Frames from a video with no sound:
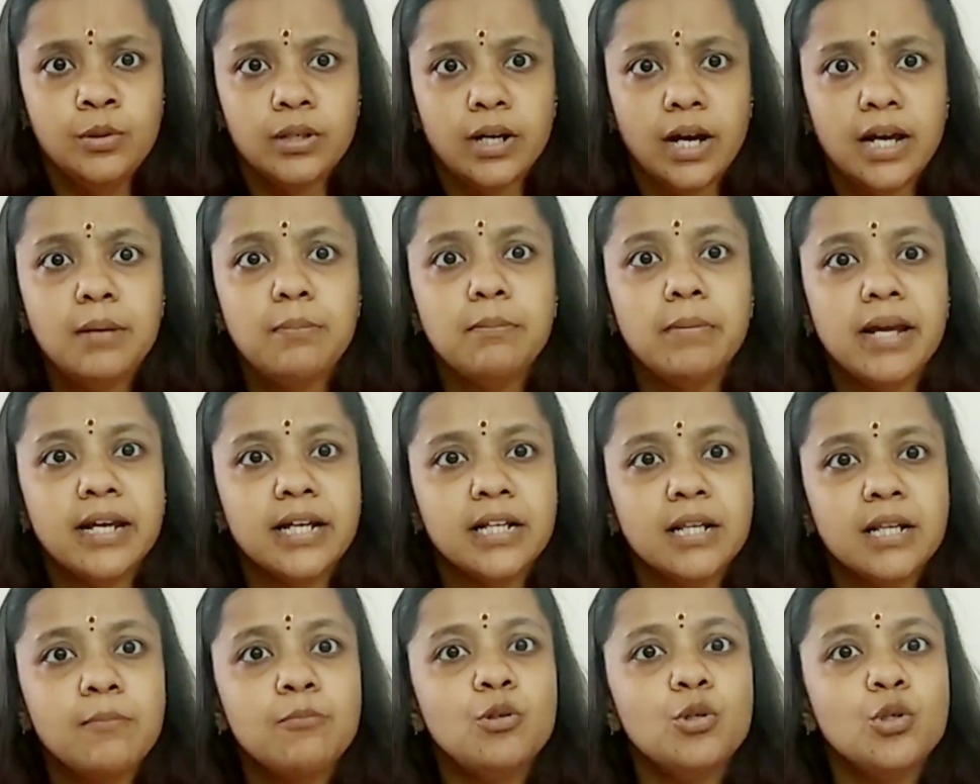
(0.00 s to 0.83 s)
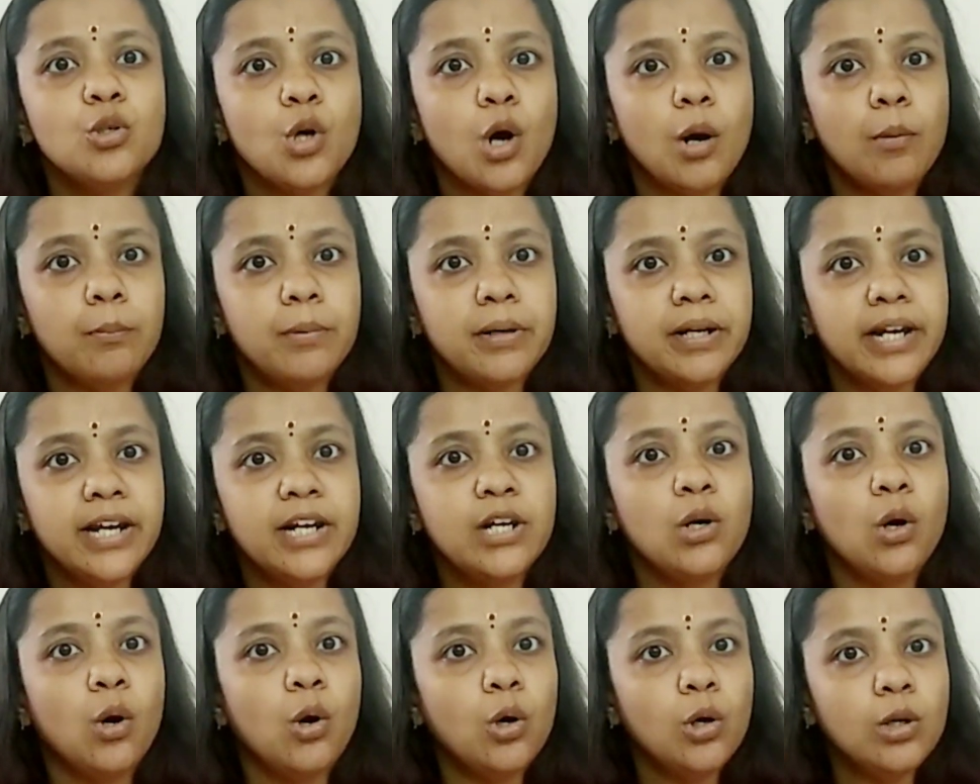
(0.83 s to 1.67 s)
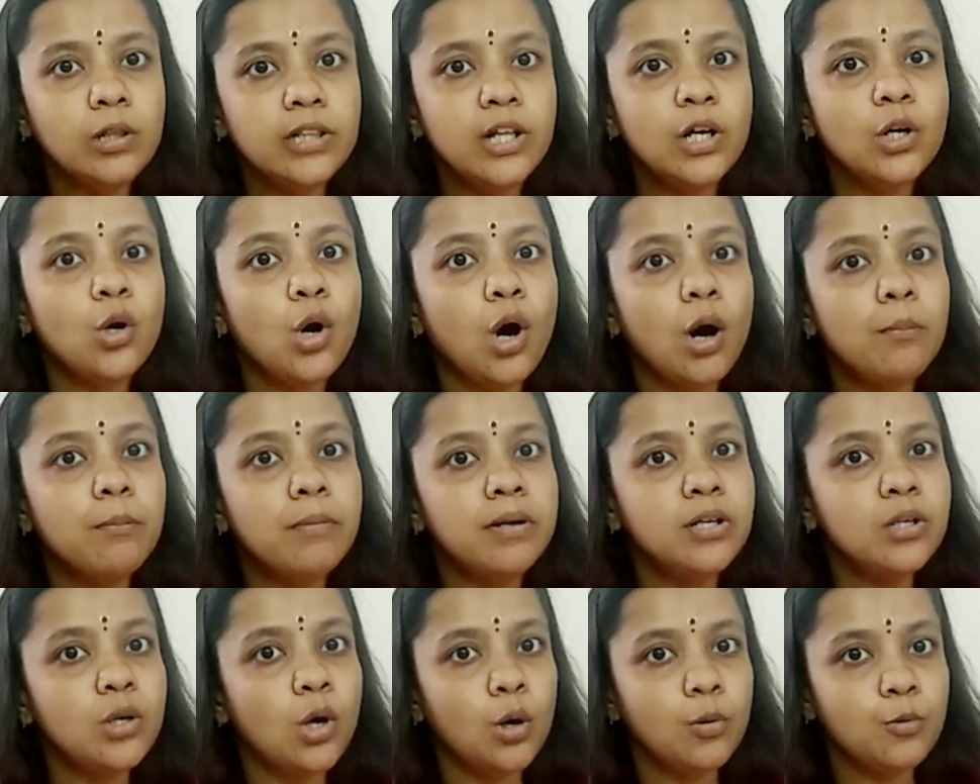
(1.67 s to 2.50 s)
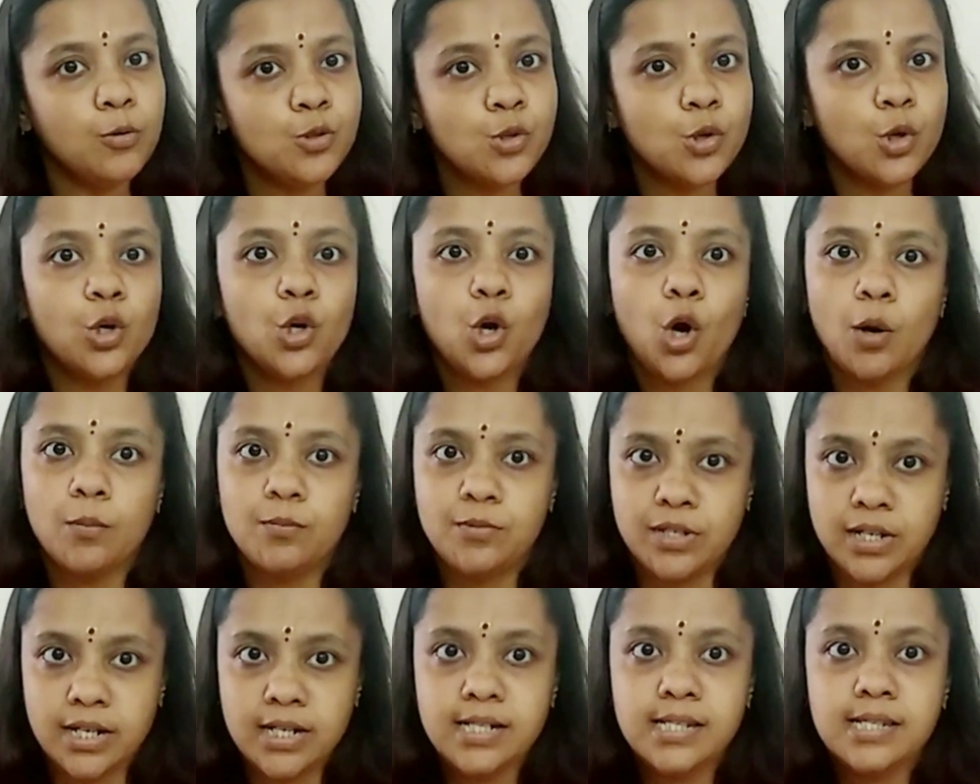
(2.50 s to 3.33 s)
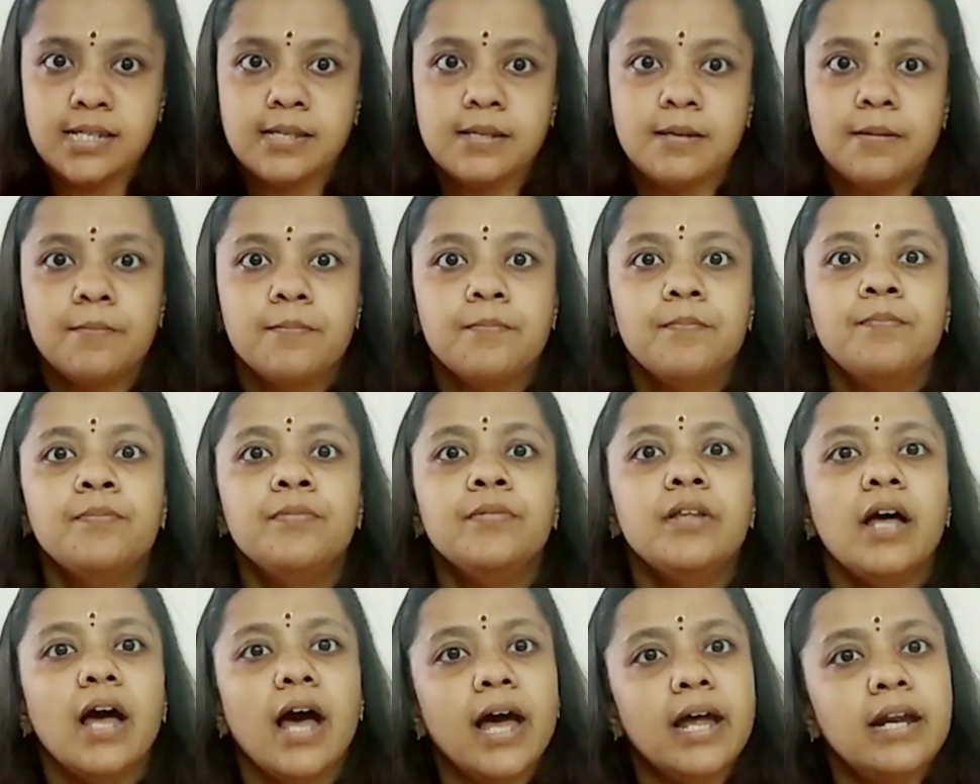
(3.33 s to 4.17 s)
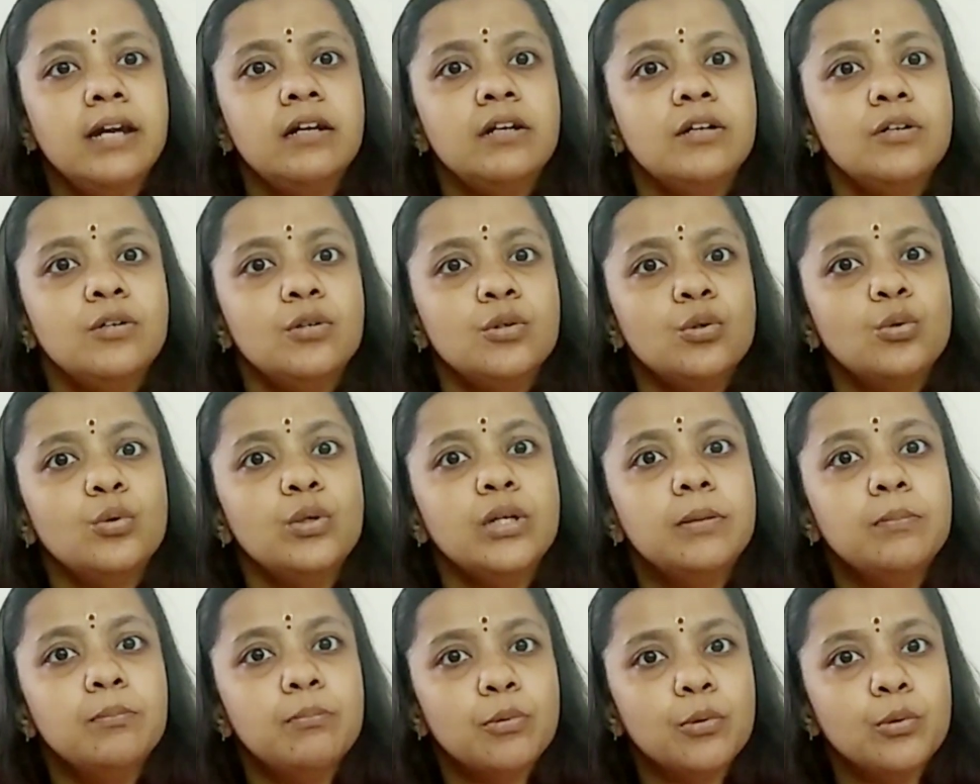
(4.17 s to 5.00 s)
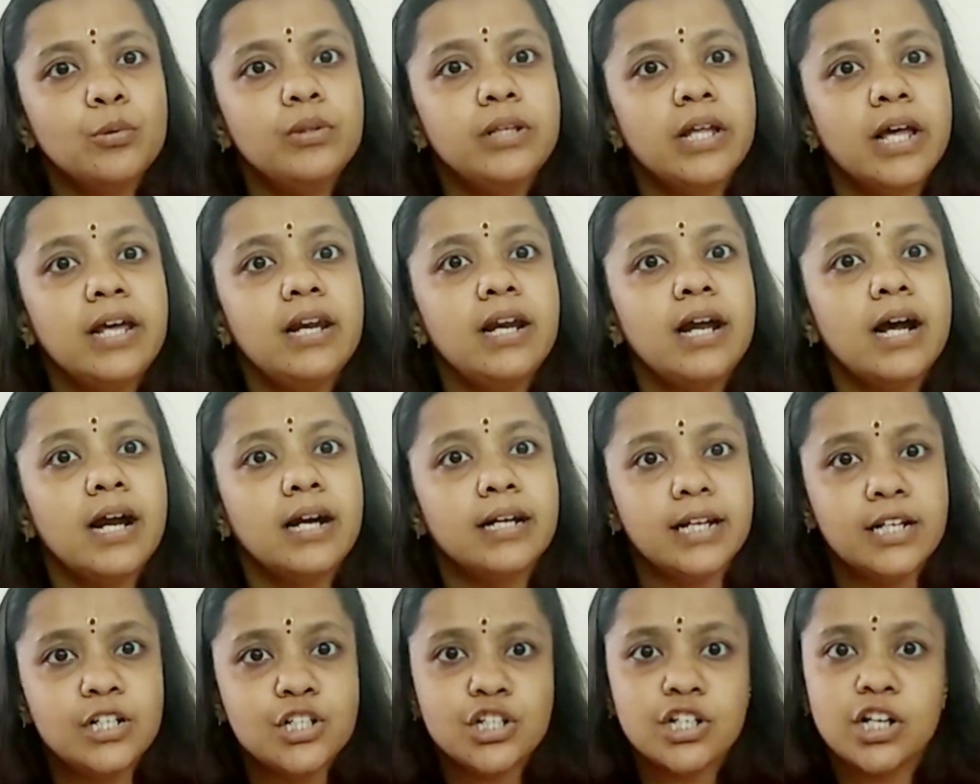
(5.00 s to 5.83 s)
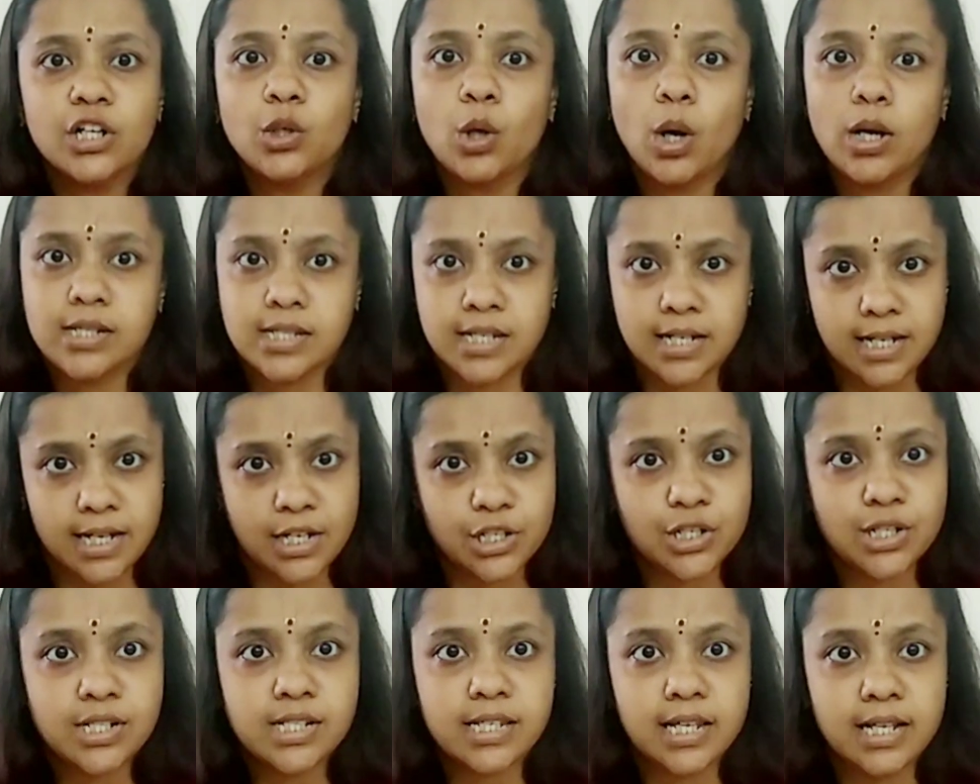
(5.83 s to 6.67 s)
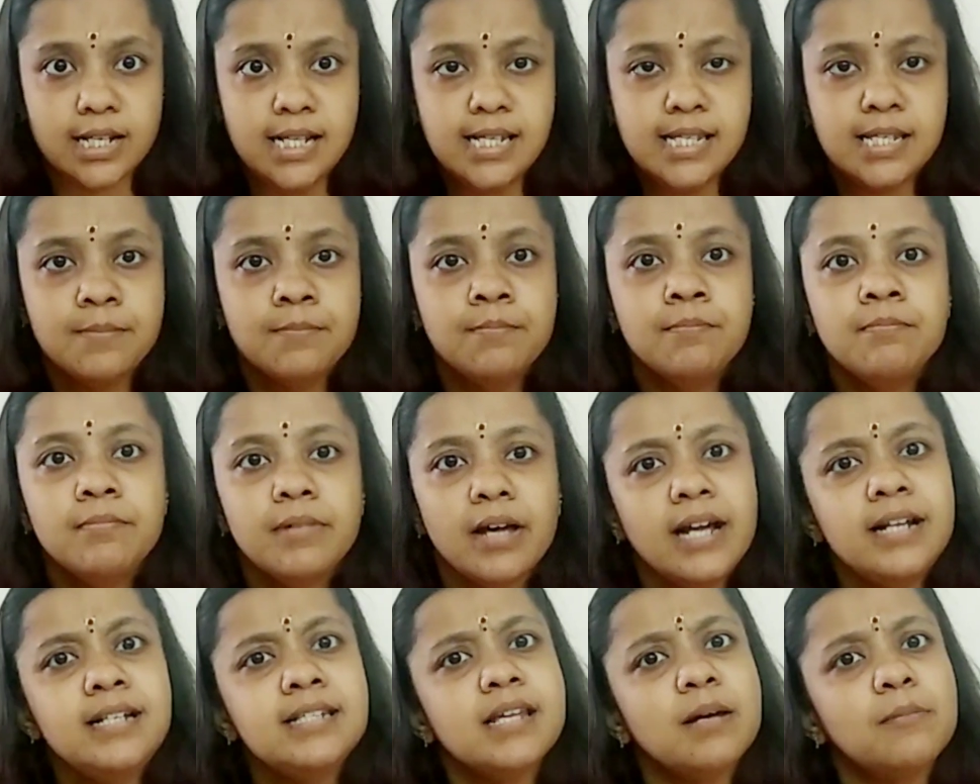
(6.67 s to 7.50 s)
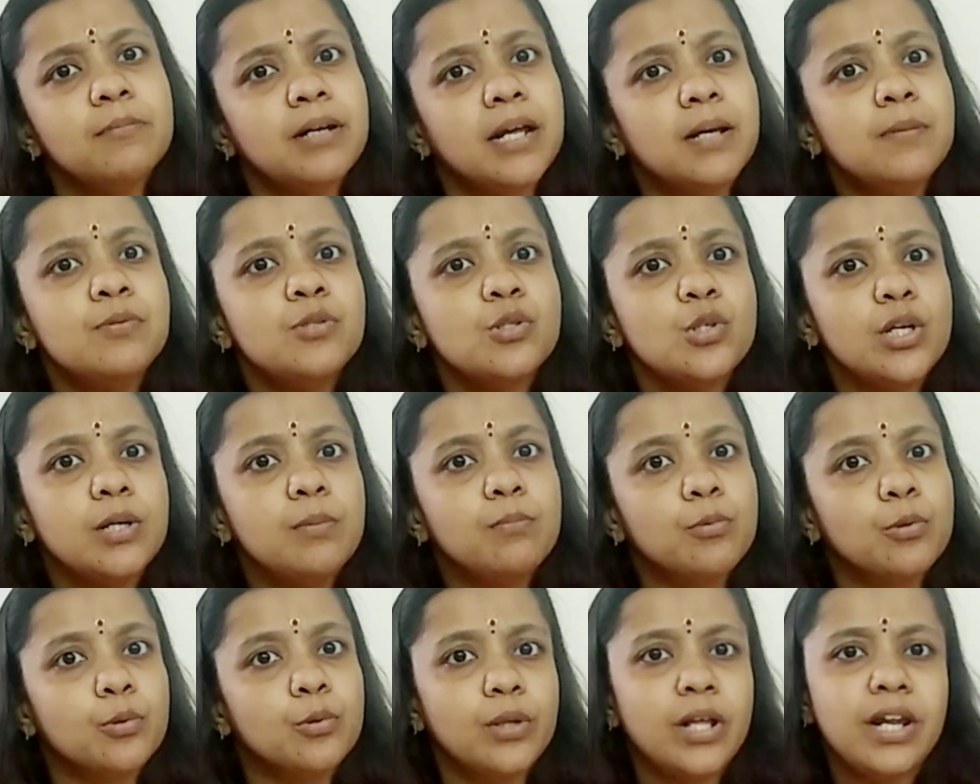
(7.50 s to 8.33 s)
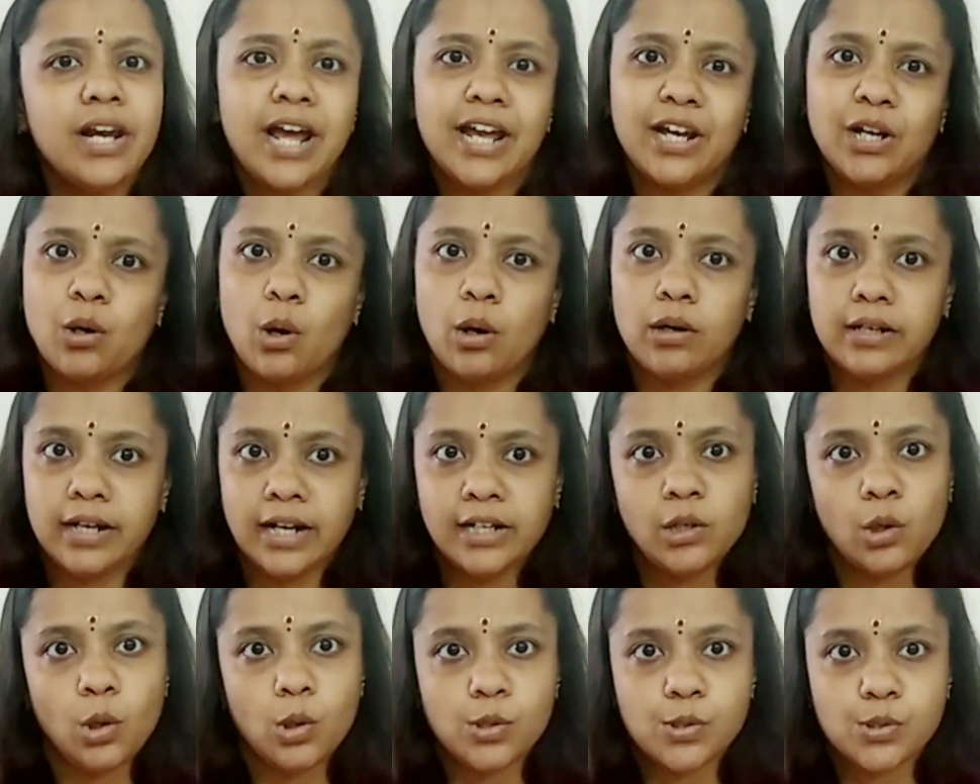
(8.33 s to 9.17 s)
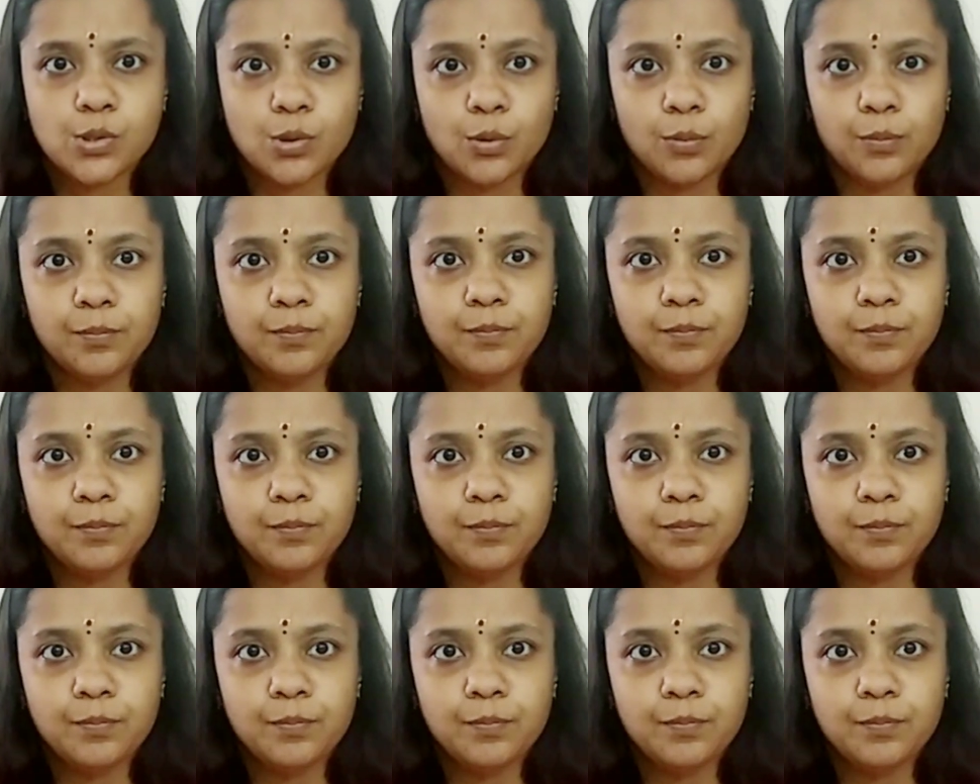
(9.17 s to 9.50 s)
and make them to comprehend all the common household objects and to improve their attention and concentration skills and sometimes to improve their eye contact also.